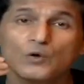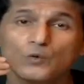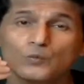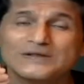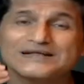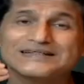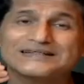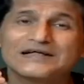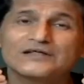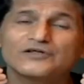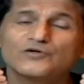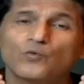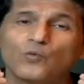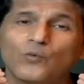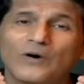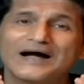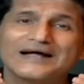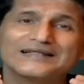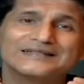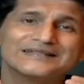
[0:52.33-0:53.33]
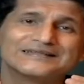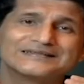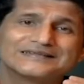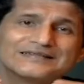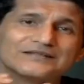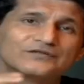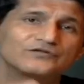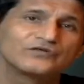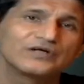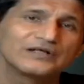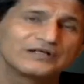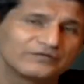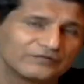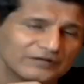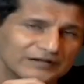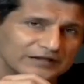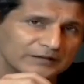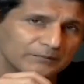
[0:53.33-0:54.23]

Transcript: We'll tell you why this is really, really